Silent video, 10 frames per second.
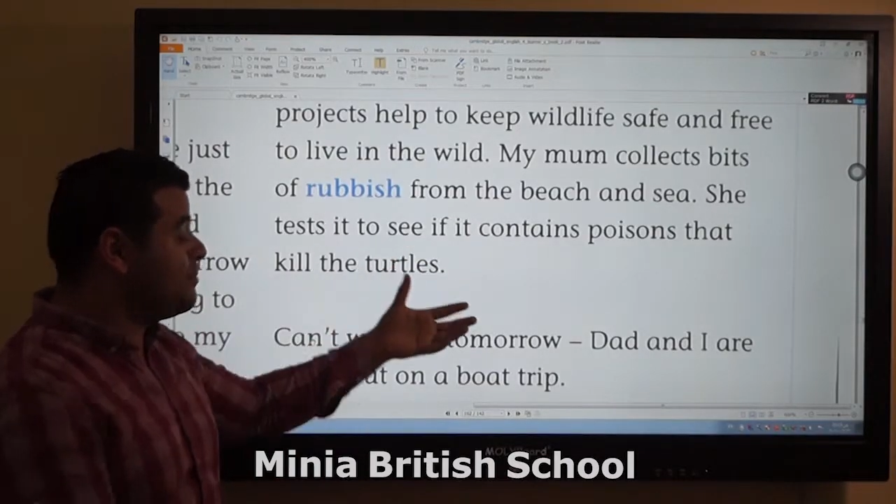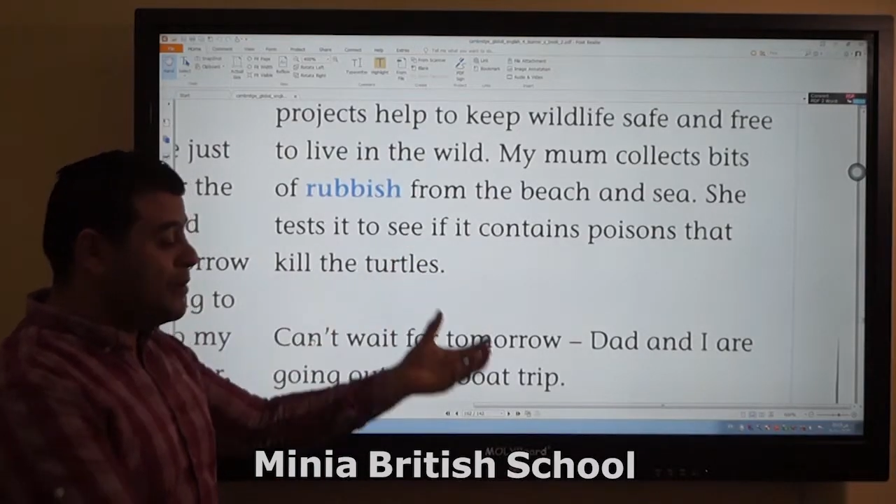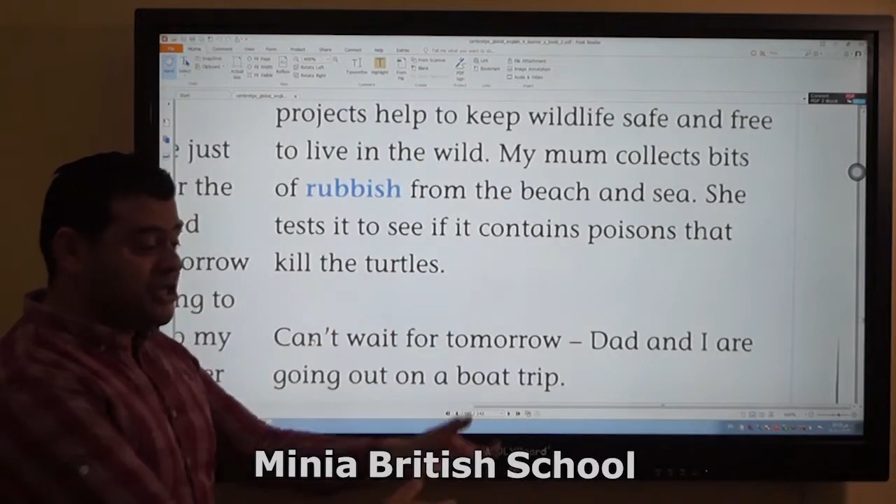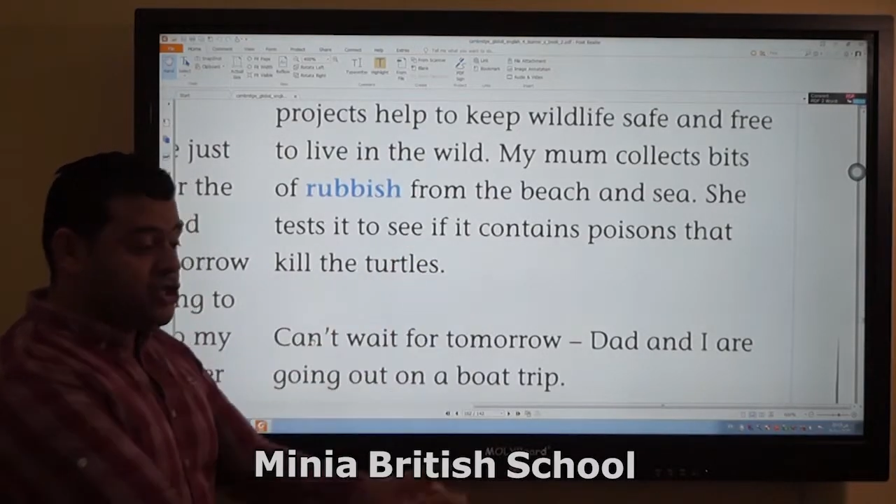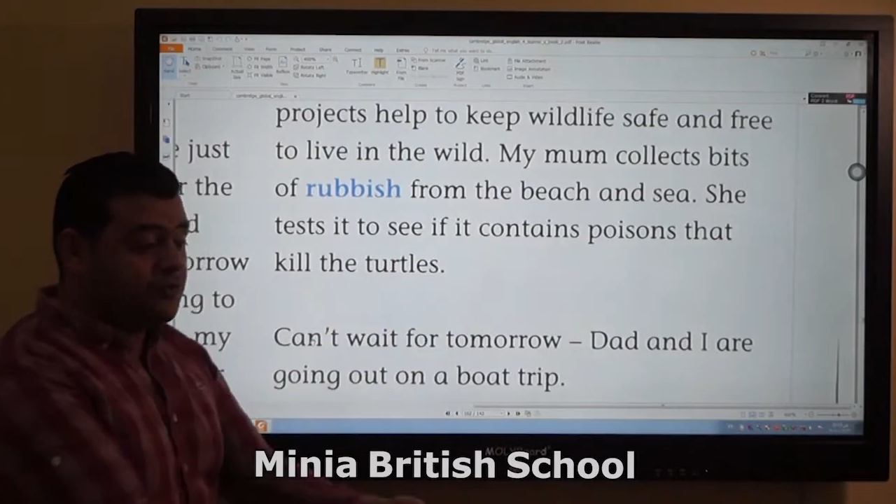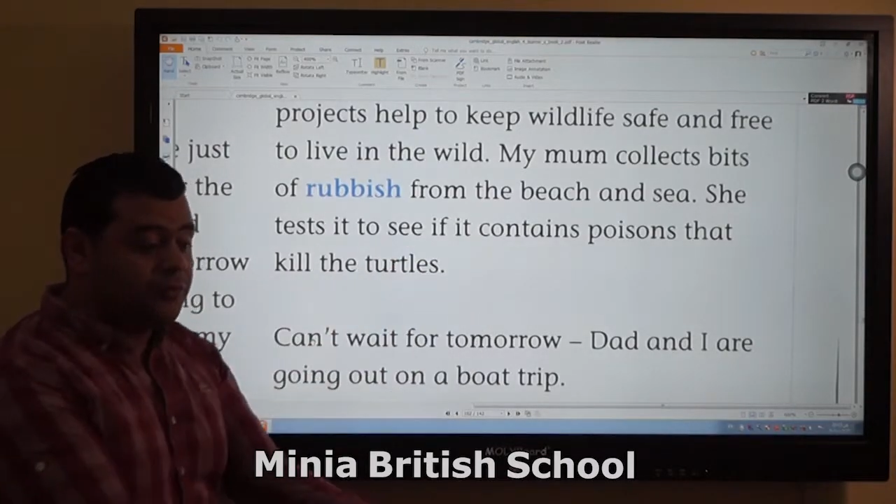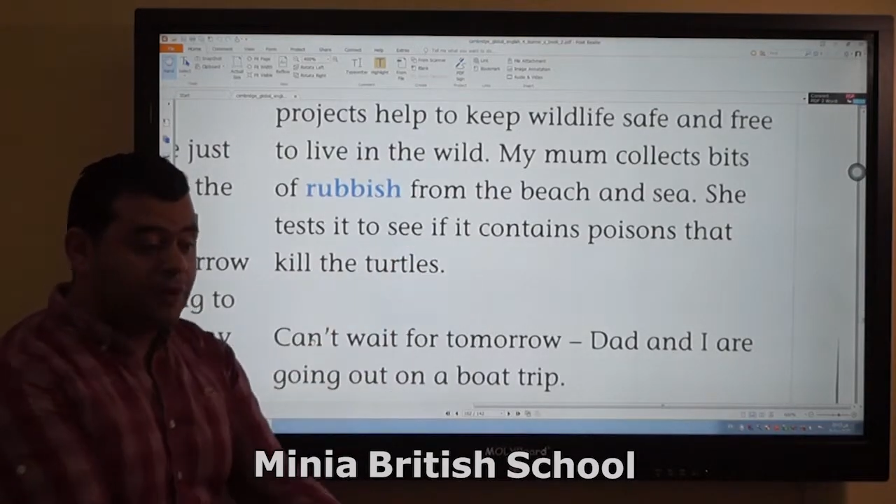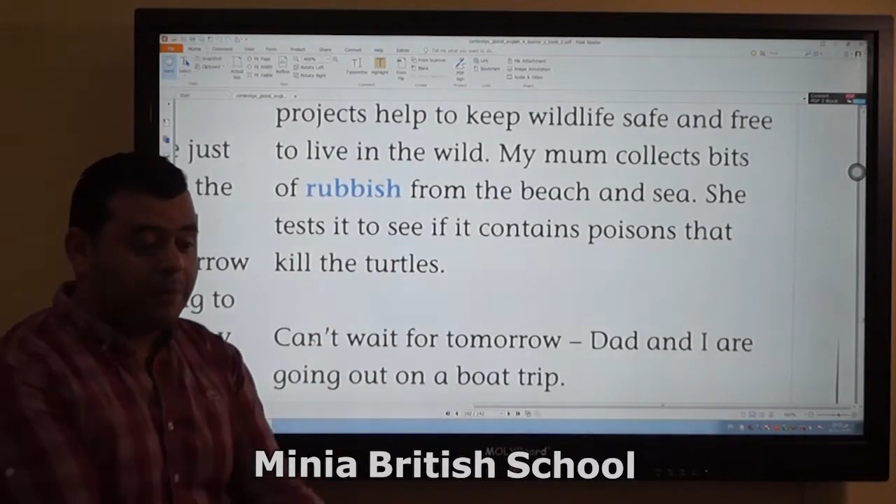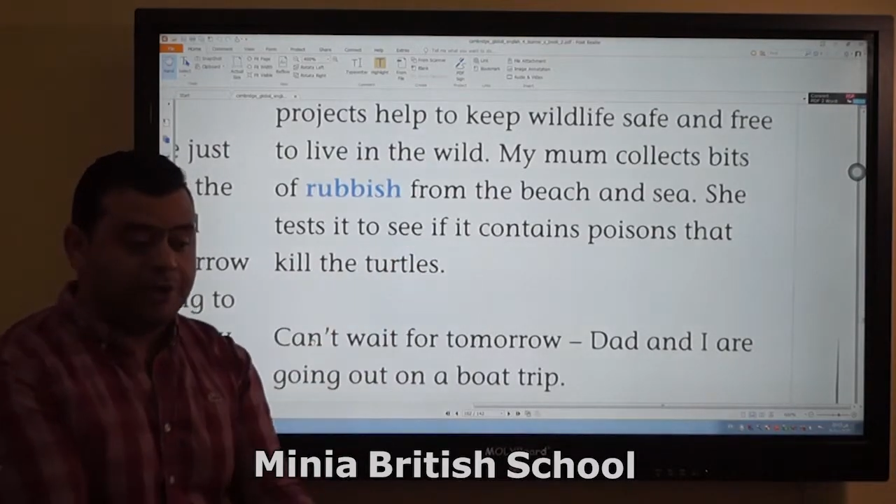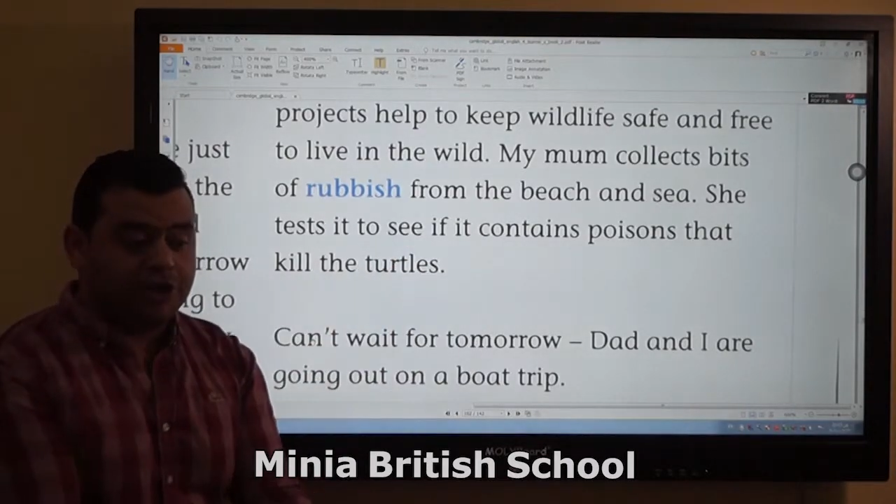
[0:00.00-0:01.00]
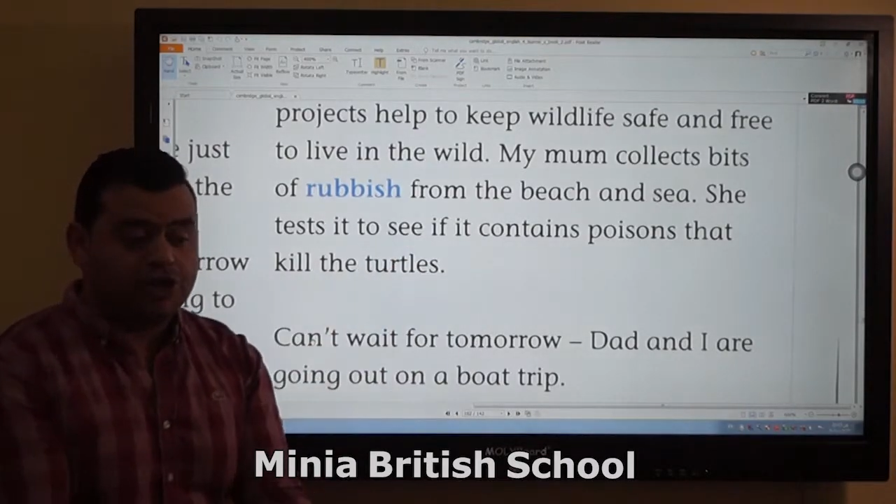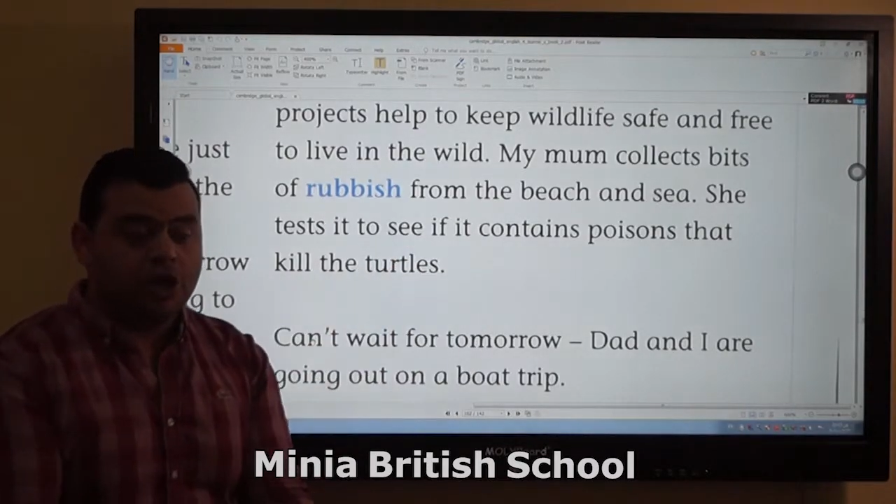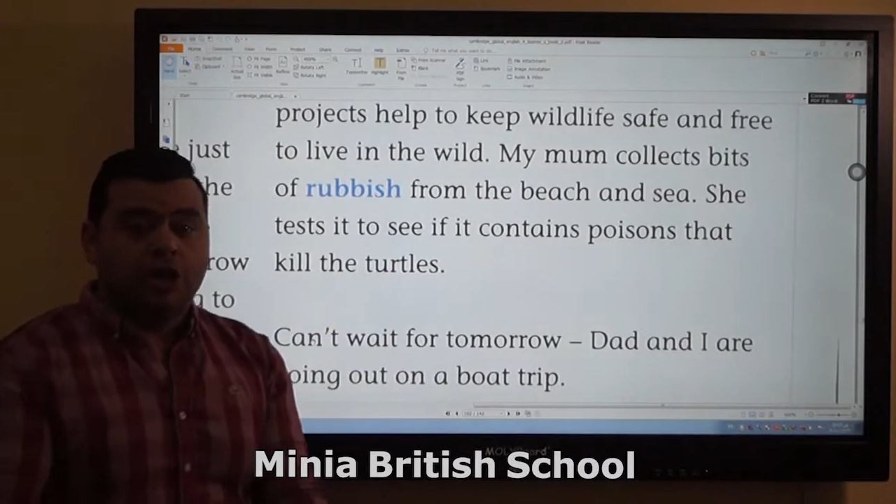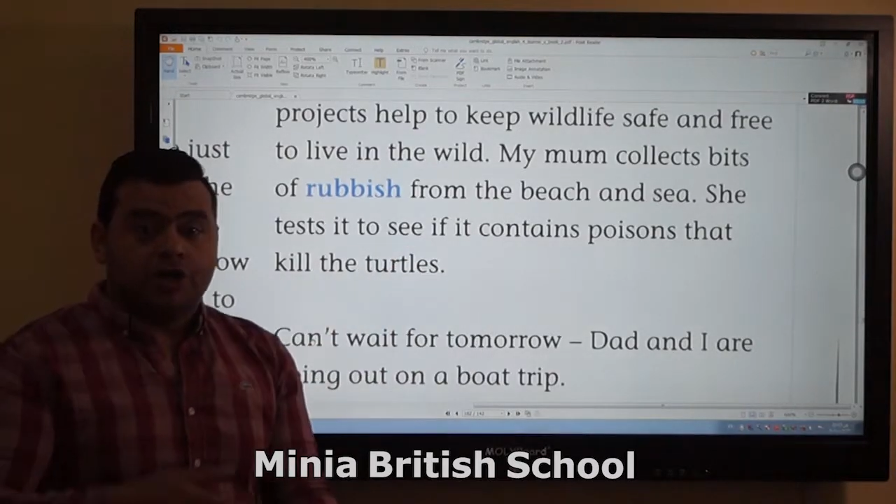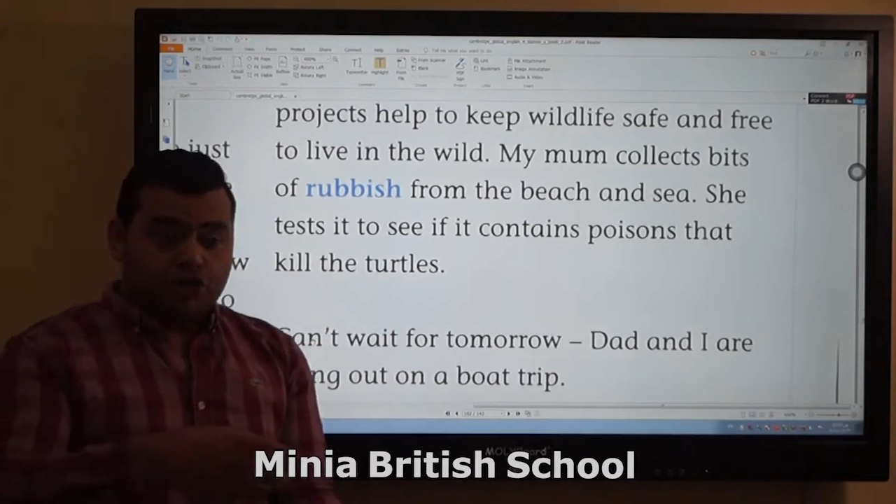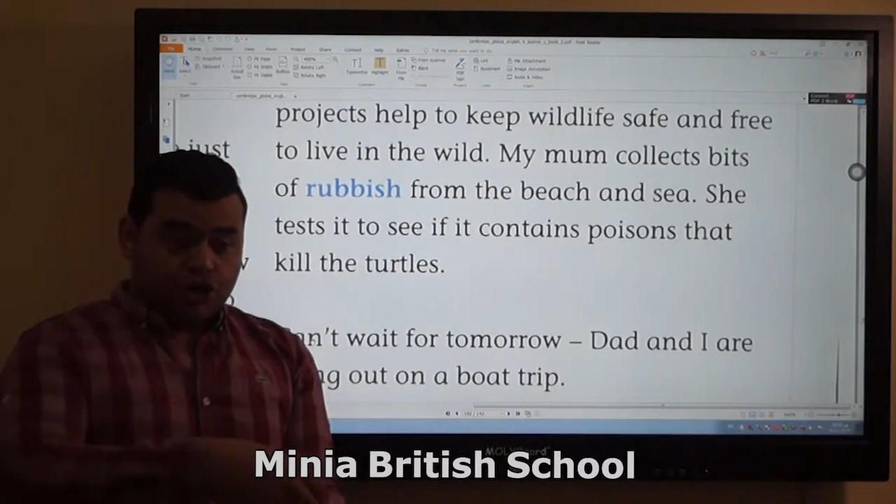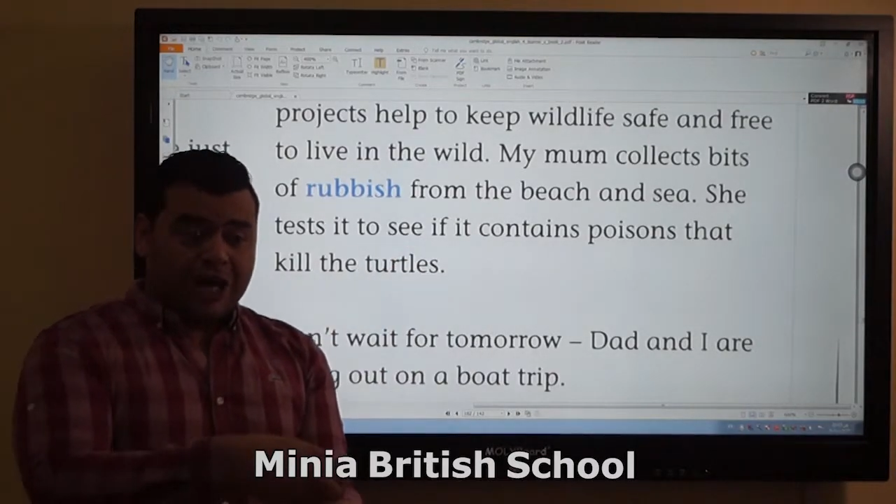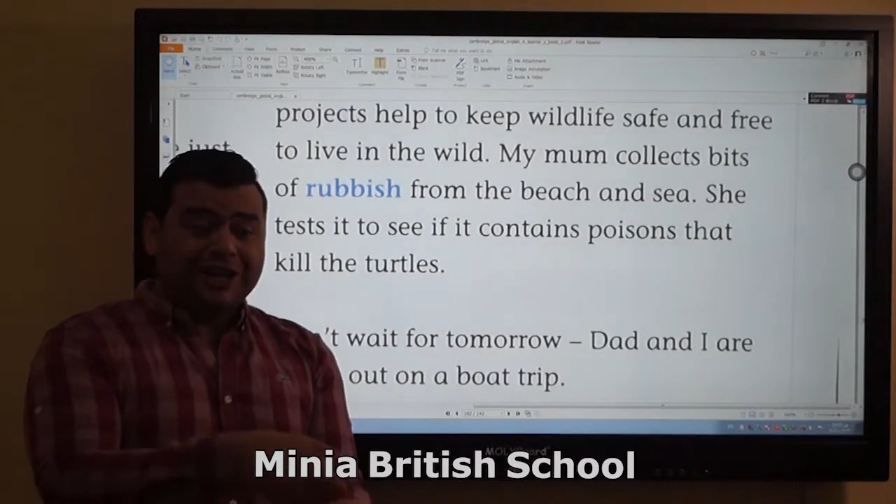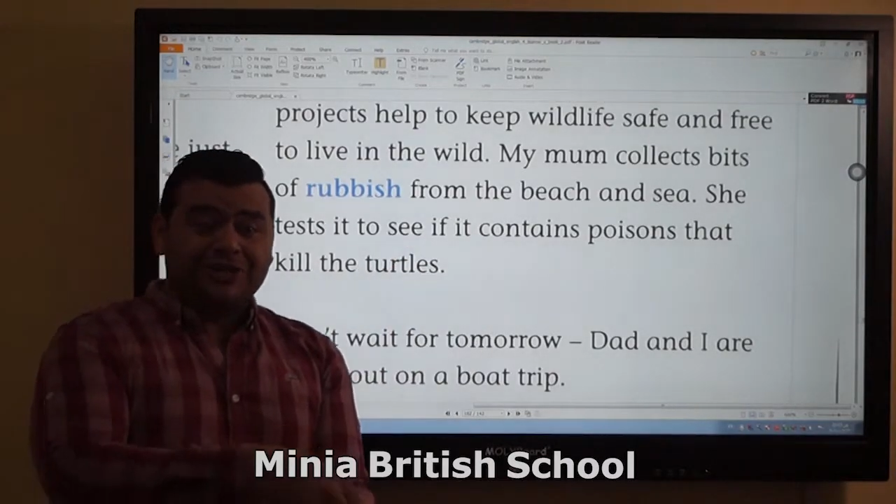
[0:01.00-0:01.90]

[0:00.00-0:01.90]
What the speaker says: the bits of rubbish, she